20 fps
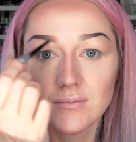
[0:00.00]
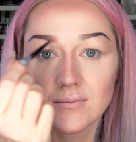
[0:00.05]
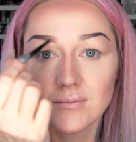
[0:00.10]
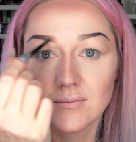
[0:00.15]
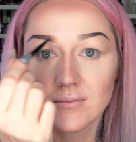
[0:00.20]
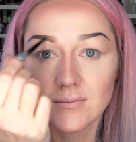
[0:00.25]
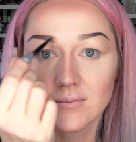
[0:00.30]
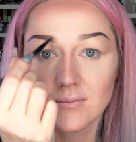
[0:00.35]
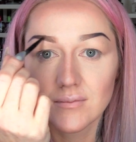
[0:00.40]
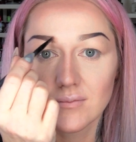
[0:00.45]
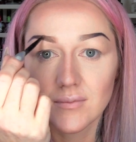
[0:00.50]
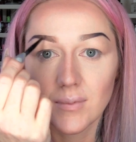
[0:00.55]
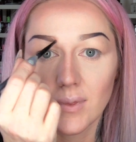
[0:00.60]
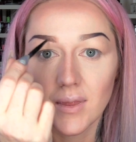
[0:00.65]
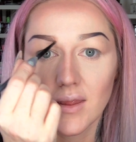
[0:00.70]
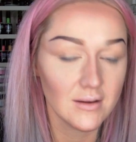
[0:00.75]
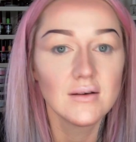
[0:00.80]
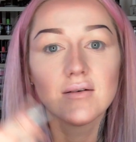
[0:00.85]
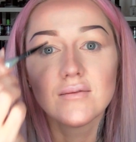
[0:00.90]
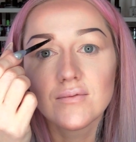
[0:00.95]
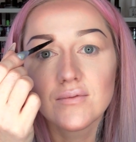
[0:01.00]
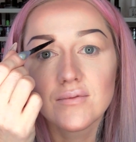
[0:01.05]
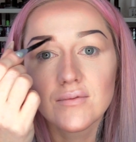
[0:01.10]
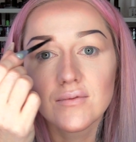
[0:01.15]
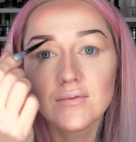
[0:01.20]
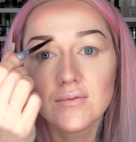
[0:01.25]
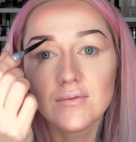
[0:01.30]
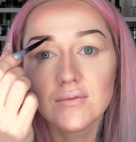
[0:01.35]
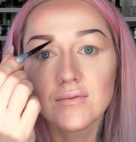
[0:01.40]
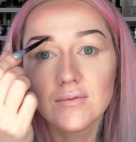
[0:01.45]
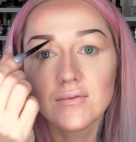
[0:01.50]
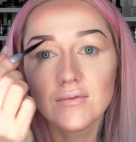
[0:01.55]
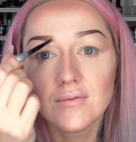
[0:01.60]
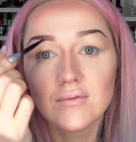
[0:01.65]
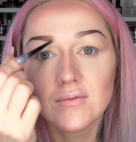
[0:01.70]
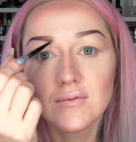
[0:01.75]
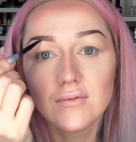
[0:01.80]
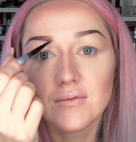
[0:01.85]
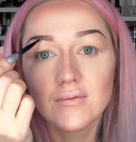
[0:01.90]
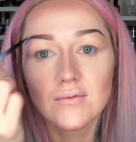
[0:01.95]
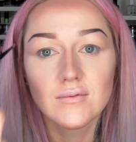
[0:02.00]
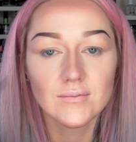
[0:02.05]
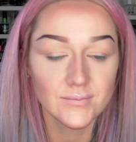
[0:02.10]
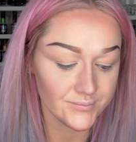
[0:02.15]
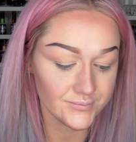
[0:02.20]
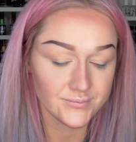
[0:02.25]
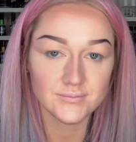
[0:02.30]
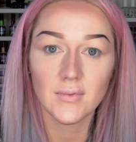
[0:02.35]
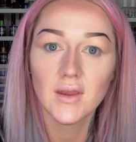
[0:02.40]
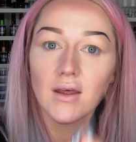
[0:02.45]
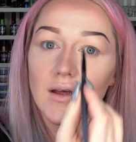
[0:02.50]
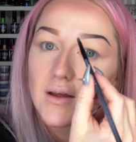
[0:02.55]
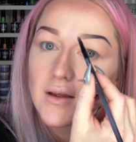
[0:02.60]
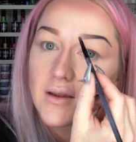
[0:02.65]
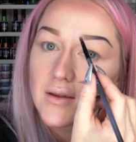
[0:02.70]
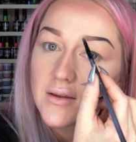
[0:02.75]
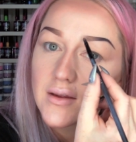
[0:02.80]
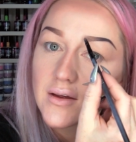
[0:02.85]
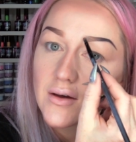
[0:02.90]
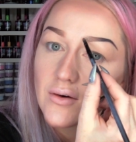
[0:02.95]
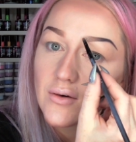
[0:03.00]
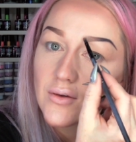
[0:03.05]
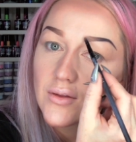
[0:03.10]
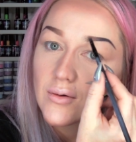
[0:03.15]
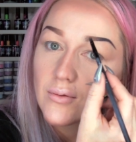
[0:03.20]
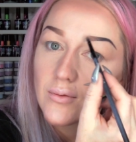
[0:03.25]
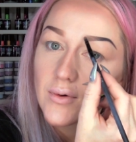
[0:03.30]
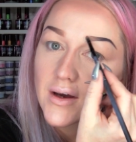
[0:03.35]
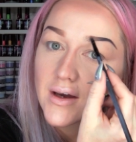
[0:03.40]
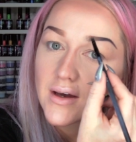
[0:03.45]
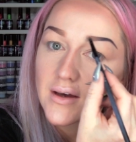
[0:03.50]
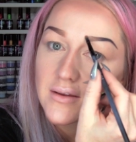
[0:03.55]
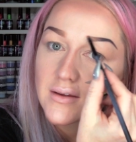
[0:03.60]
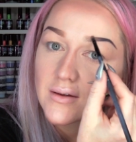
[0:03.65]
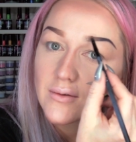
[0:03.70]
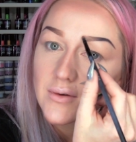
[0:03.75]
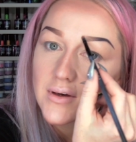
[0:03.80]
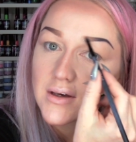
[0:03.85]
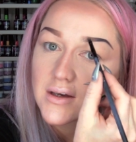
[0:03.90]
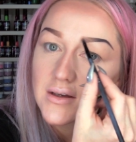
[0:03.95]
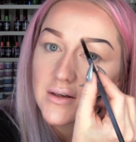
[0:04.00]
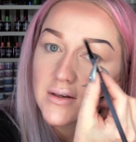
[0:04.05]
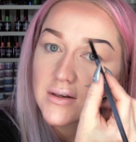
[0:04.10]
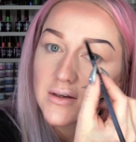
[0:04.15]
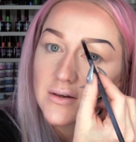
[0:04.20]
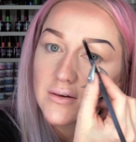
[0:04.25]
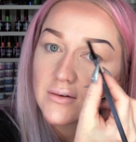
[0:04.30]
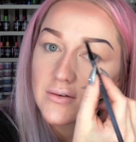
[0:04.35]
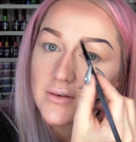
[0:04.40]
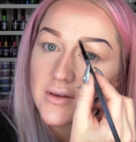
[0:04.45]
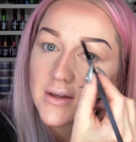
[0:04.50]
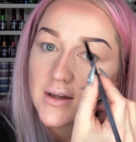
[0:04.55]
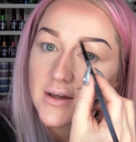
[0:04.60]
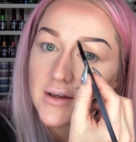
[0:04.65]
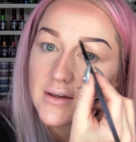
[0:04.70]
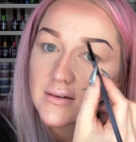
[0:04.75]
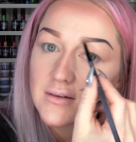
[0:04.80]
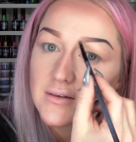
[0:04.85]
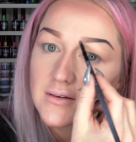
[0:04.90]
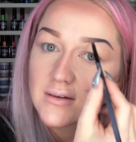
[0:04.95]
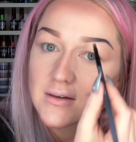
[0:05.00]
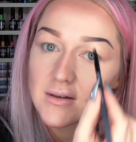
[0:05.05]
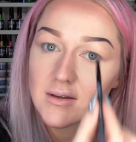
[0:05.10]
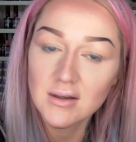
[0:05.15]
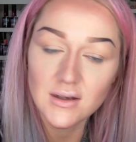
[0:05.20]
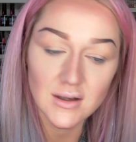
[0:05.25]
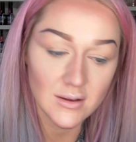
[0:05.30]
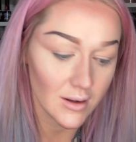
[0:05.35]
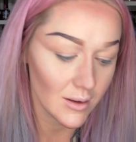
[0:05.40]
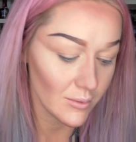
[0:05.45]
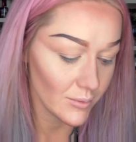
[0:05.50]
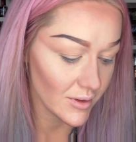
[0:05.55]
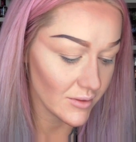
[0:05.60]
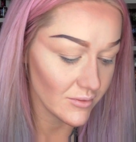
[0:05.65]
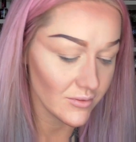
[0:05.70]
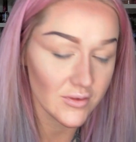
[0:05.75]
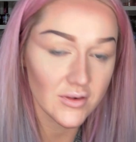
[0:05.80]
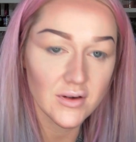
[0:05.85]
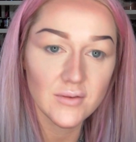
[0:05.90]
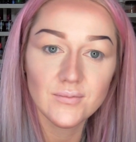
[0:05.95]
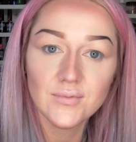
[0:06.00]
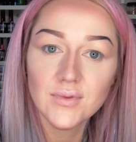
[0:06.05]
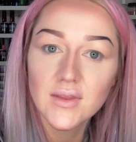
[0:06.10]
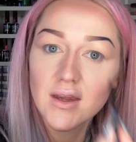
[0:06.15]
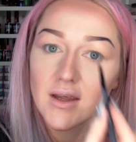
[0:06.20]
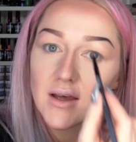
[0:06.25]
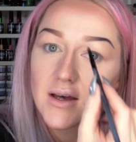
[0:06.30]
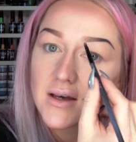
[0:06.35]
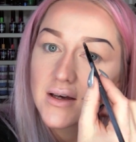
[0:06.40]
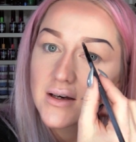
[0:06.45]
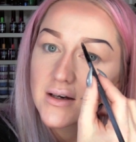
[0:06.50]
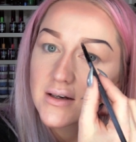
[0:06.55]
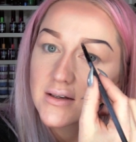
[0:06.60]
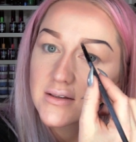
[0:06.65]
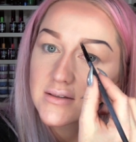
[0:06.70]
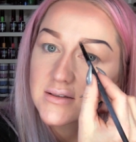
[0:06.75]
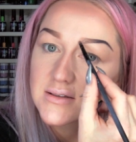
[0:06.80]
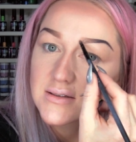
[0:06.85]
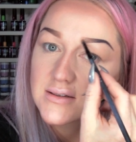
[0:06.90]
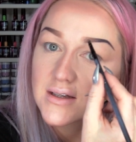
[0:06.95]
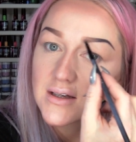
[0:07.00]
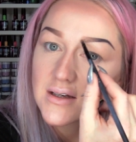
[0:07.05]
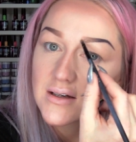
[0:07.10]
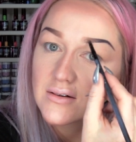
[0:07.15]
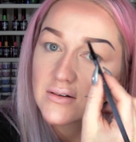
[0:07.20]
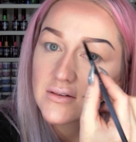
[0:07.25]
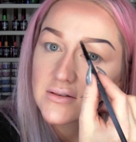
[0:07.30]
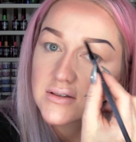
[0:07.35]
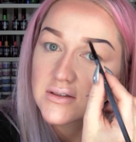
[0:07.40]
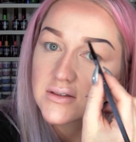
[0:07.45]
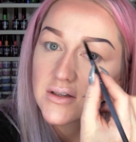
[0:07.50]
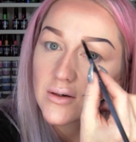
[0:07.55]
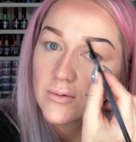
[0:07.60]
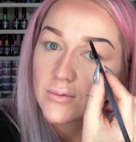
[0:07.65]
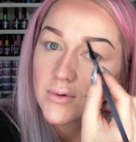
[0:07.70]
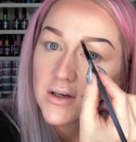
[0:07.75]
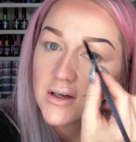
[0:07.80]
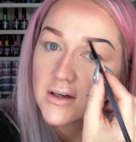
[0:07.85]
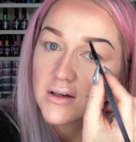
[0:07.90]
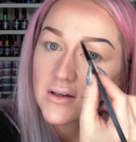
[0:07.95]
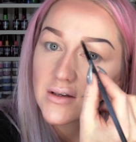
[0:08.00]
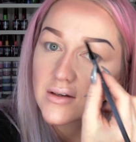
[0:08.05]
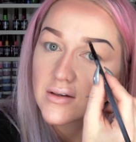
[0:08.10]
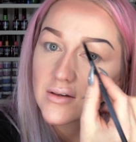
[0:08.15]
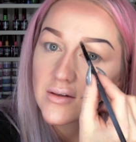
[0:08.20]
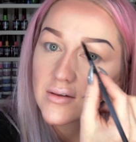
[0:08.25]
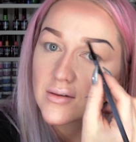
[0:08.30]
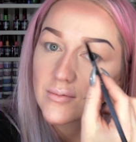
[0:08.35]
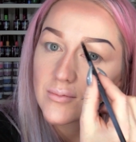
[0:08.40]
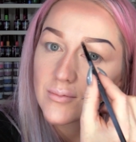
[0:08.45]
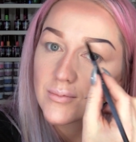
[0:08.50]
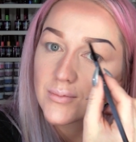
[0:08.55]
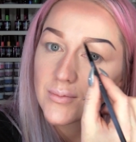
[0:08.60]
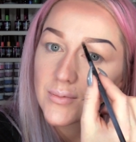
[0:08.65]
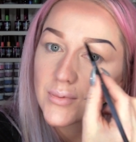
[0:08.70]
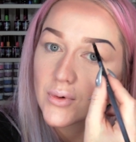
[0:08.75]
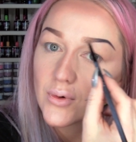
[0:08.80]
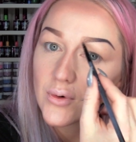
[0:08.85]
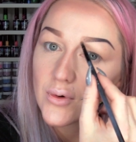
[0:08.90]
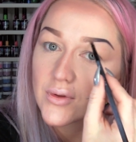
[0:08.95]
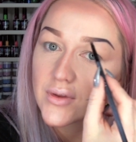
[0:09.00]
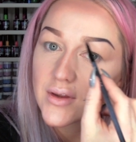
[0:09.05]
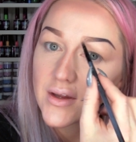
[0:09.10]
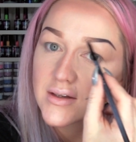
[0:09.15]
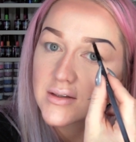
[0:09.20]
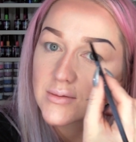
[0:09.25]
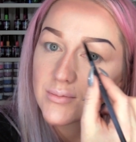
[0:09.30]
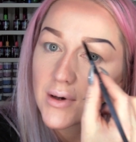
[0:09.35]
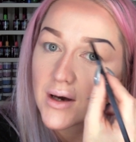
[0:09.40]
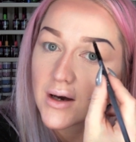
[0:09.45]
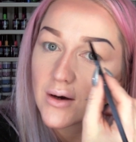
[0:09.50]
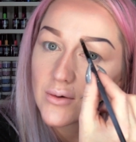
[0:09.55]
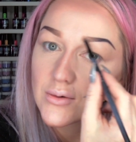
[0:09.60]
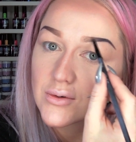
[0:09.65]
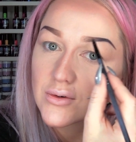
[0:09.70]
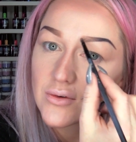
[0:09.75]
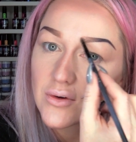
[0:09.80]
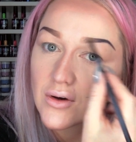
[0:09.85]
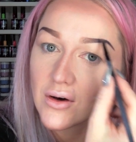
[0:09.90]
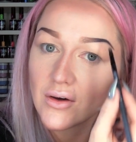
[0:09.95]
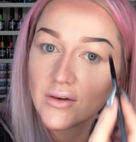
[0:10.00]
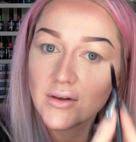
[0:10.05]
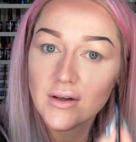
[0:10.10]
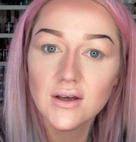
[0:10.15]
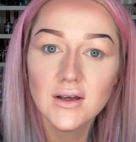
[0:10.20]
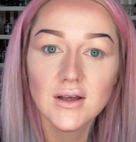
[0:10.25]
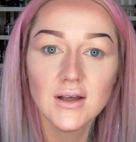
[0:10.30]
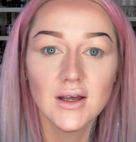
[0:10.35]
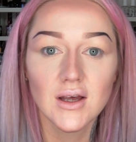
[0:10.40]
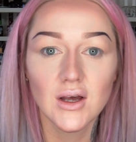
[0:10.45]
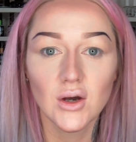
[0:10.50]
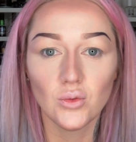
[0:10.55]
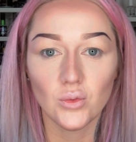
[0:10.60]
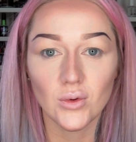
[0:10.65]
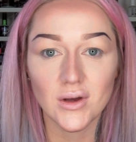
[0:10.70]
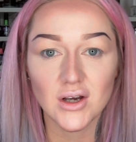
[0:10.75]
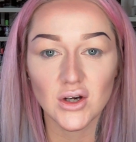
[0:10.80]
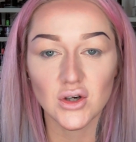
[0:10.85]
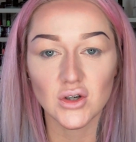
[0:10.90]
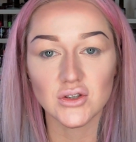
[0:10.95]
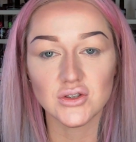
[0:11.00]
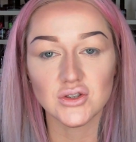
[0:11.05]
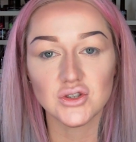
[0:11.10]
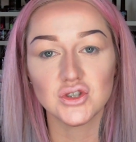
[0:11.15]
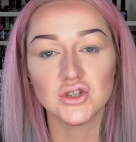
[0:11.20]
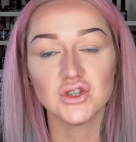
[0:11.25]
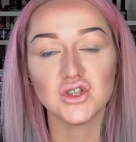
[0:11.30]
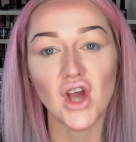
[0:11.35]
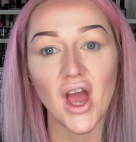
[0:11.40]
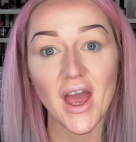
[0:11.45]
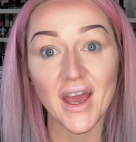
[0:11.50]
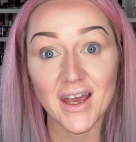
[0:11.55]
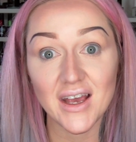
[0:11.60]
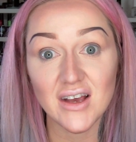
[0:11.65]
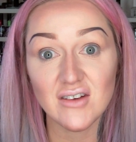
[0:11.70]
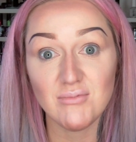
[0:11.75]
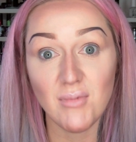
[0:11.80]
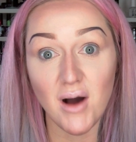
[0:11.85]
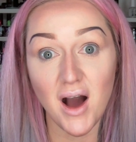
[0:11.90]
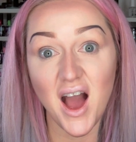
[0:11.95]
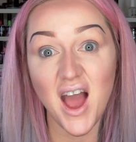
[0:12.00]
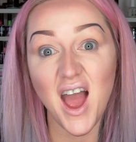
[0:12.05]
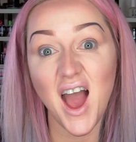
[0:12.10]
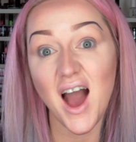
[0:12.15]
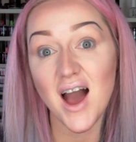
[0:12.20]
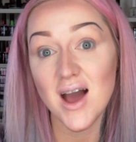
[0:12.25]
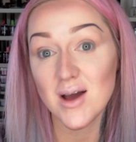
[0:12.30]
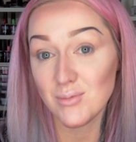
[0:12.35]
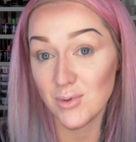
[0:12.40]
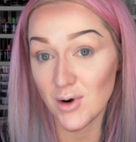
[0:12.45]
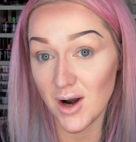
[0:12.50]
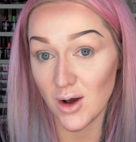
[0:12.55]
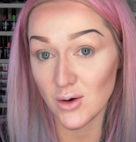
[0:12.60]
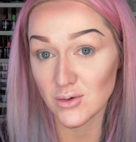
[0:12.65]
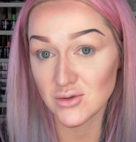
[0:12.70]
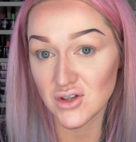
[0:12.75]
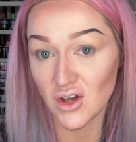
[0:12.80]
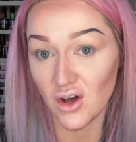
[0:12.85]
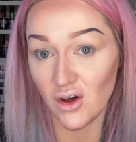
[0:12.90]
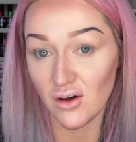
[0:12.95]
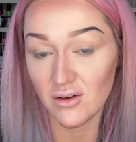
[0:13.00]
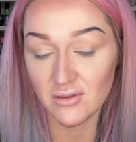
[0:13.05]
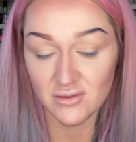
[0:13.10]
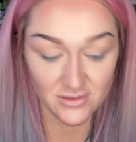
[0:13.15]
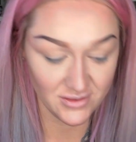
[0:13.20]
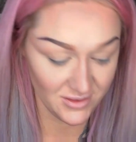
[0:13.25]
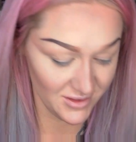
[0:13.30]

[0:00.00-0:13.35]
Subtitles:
Overlapping again. The other way that we could do this, you know how we've concealed so we can put this powder on, we could shave my eyebrows off.